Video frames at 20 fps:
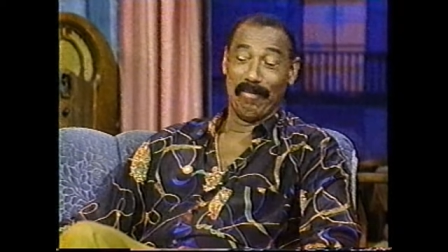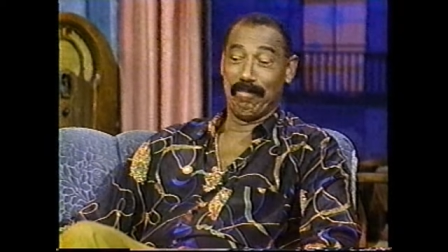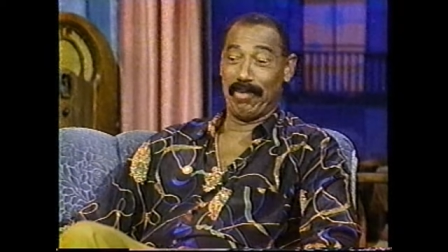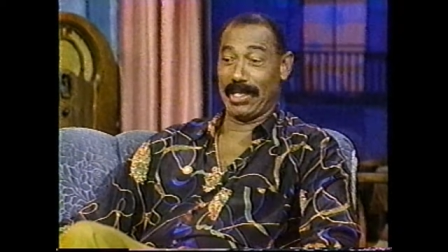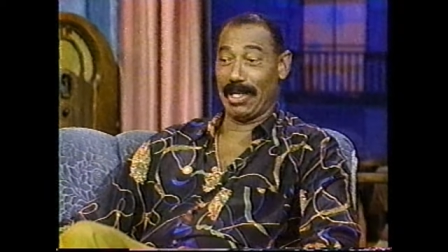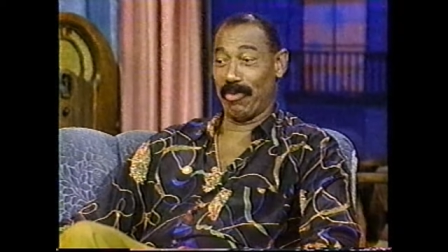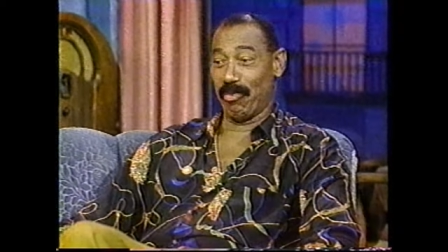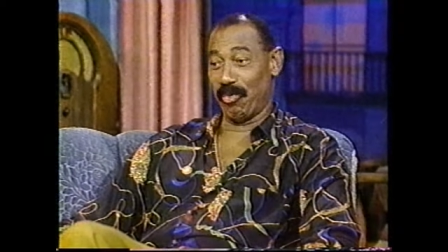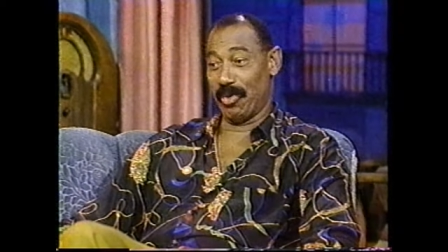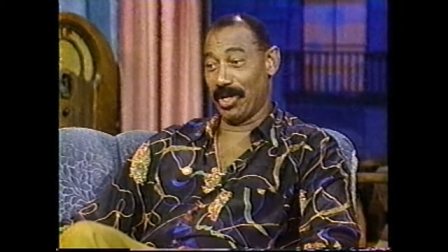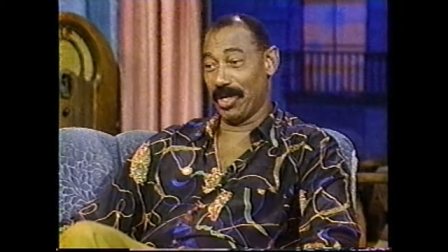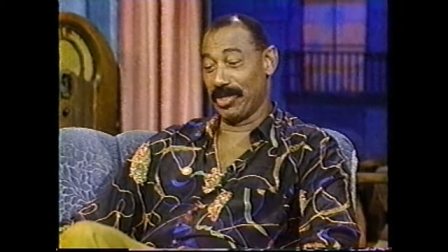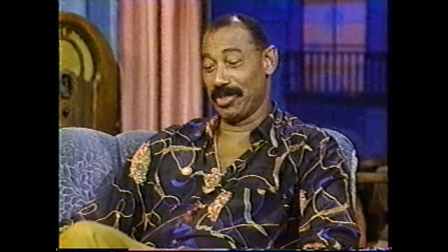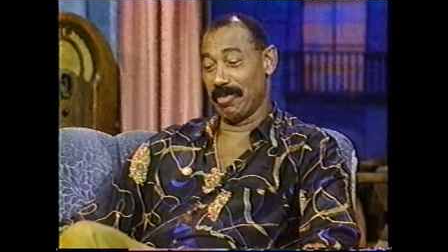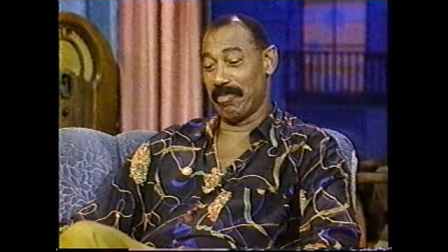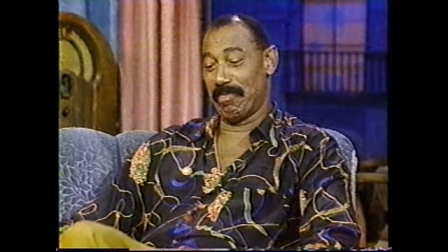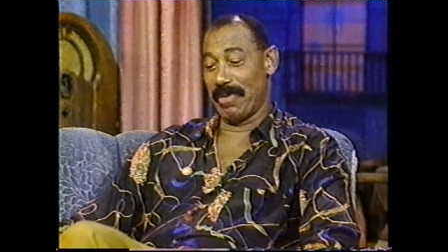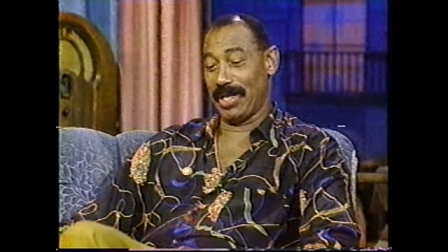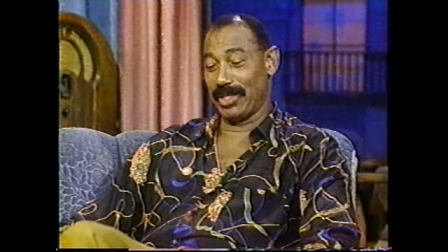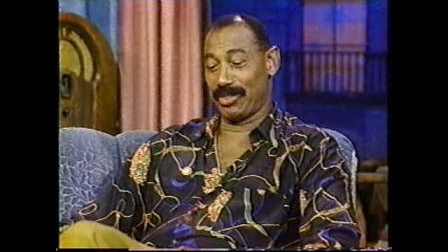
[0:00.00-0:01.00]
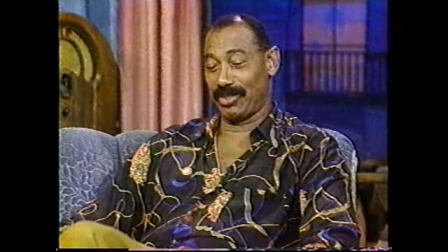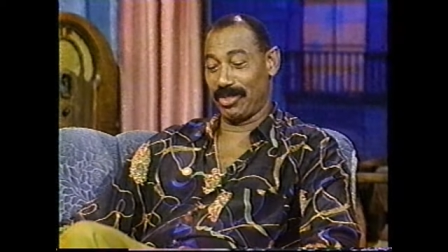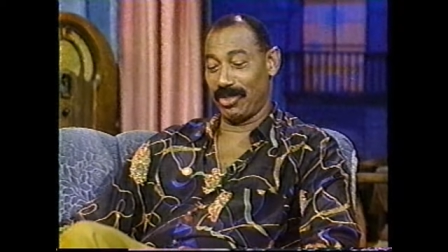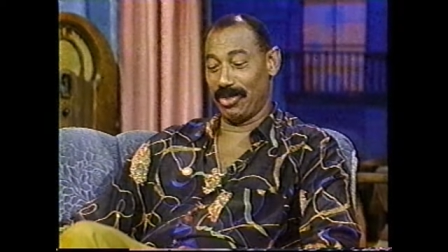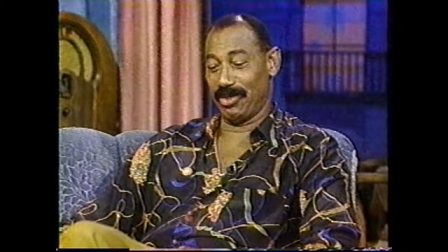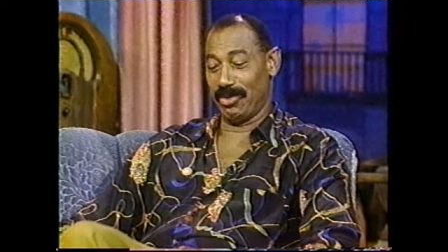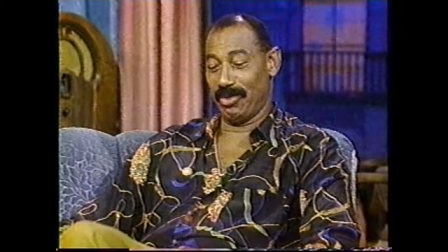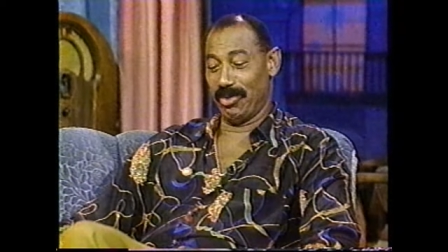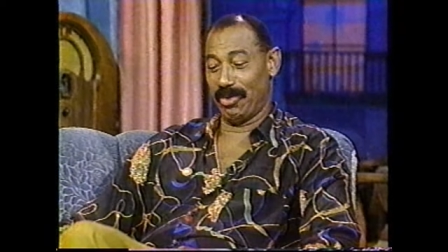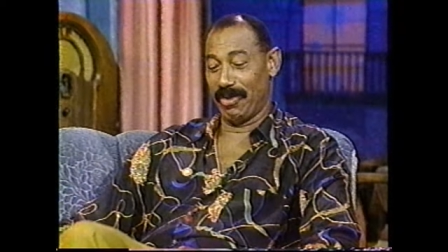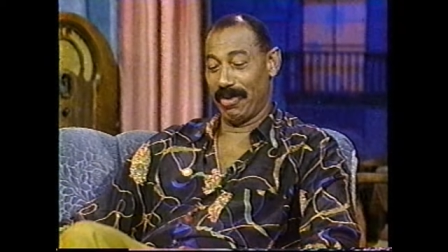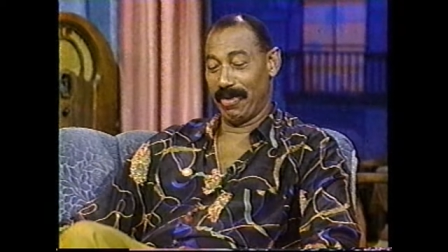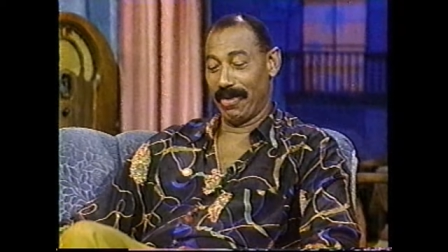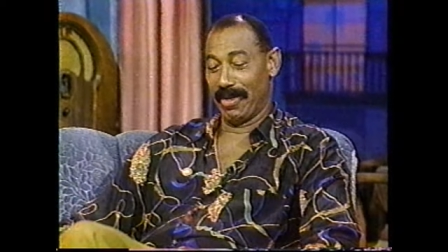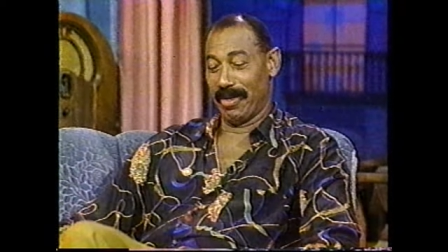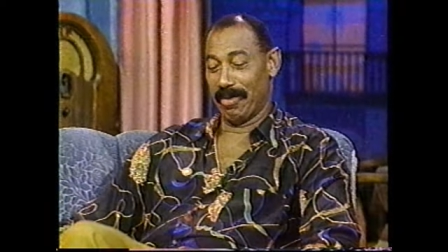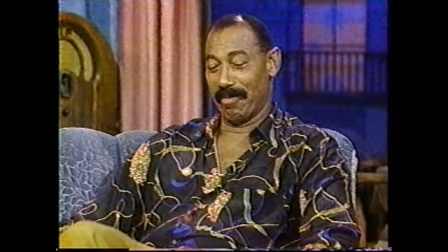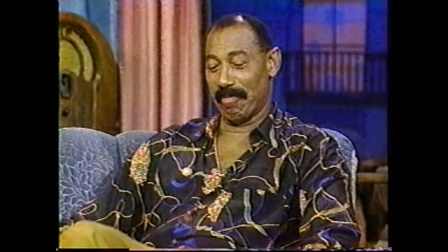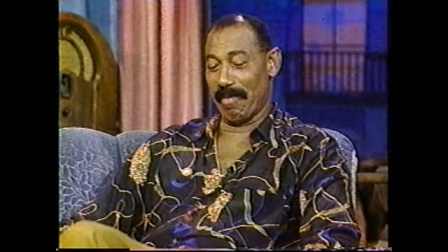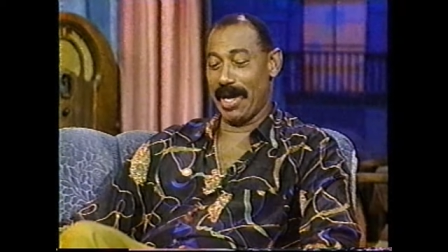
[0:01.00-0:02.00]
but I'm willing to bet you
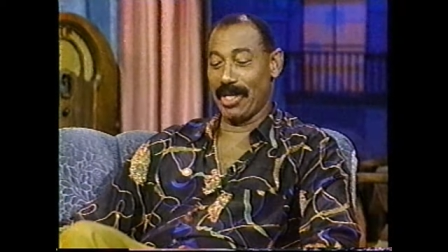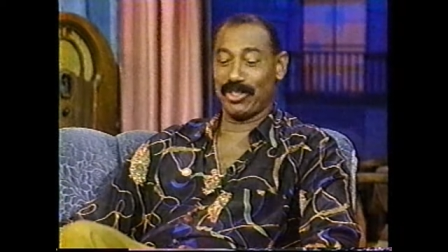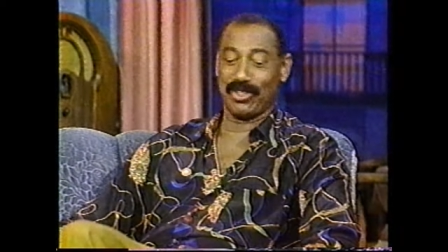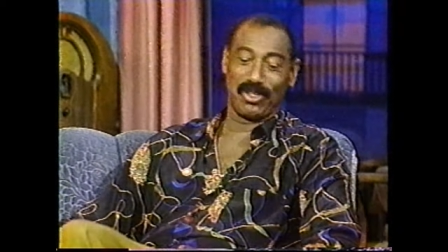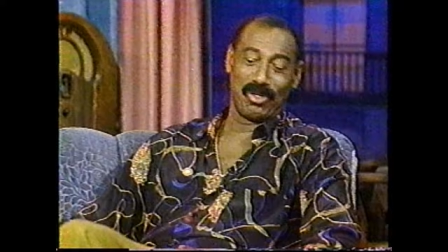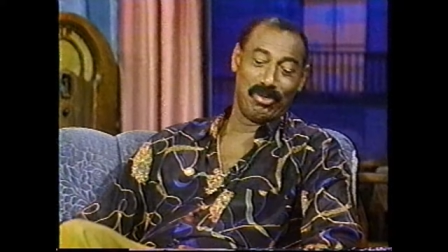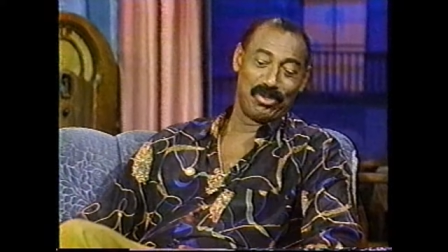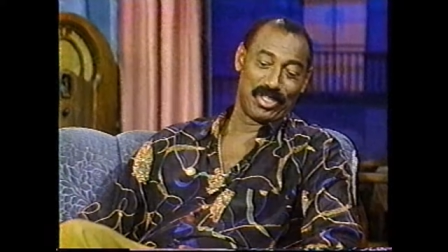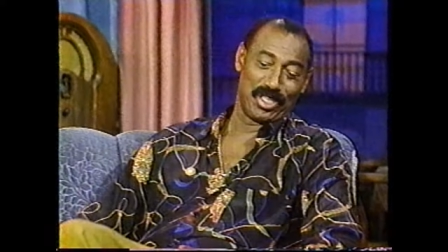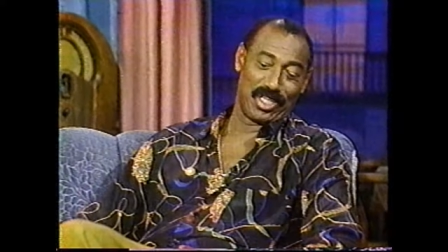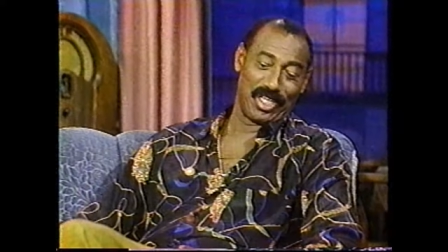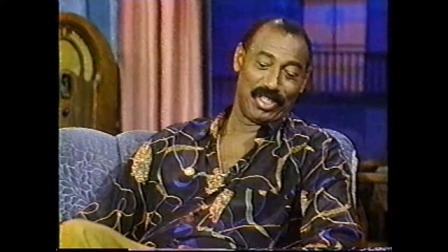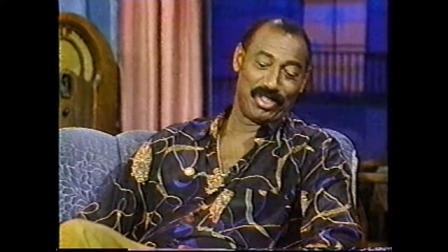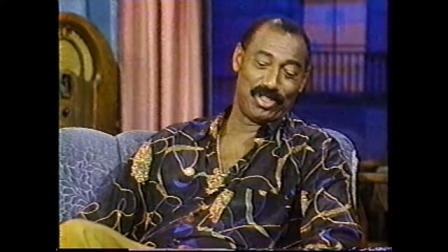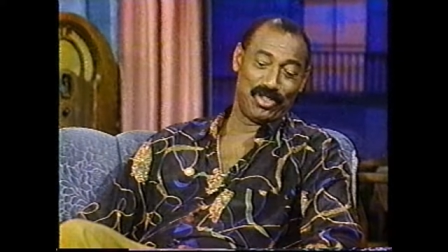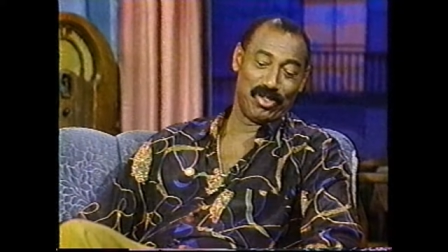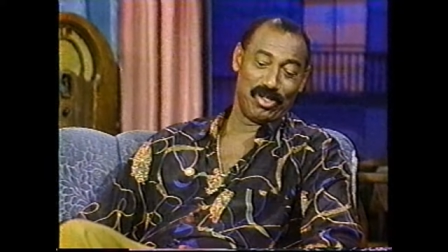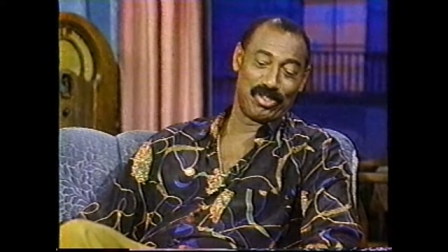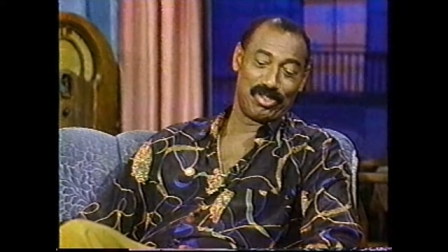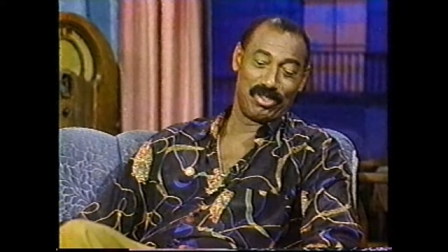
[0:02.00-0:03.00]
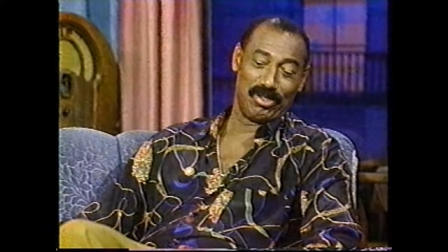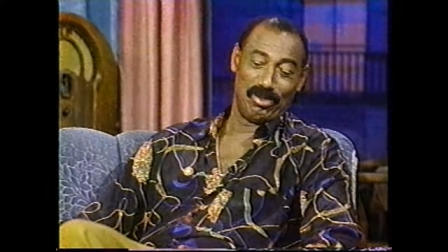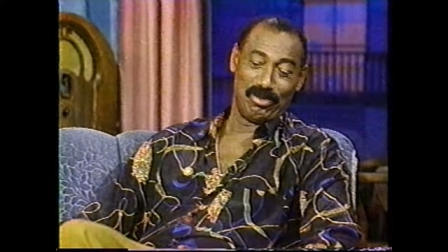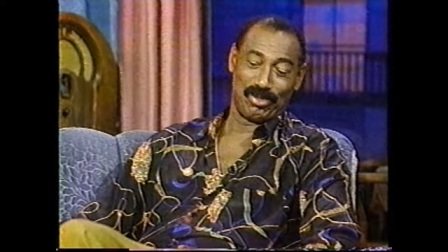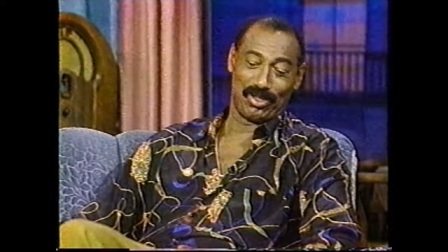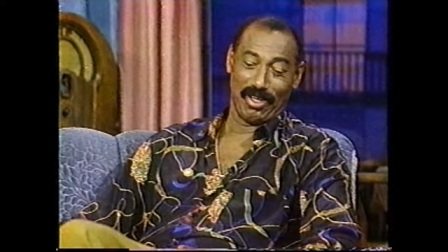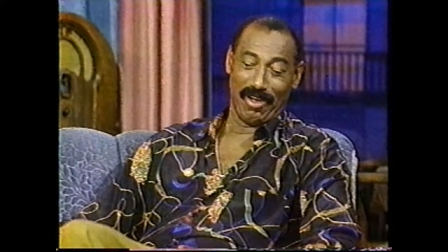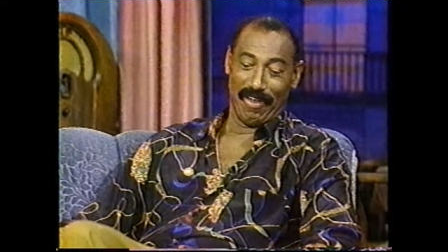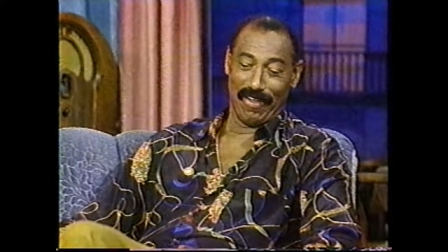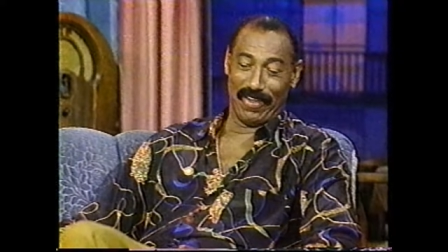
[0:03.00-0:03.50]
my shoes against your shoes.